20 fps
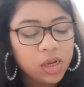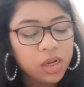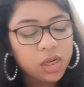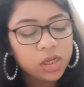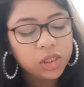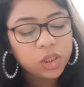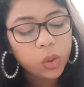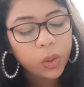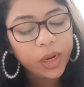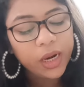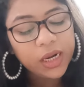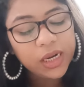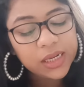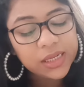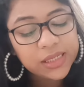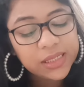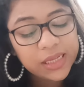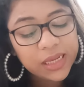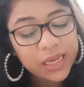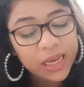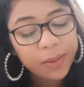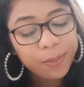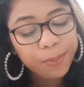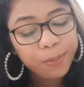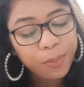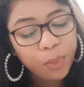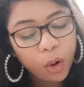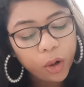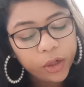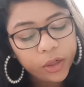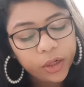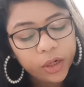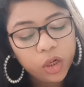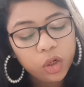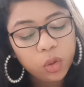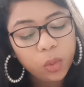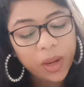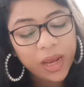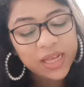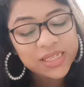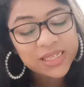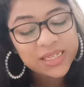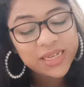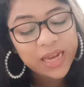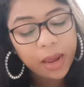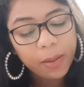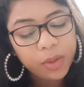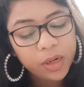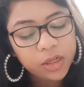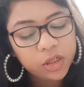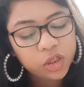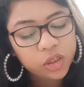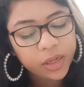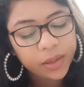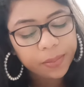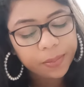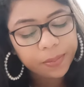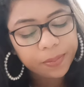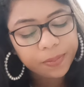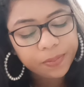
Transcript: So it is important to establish them.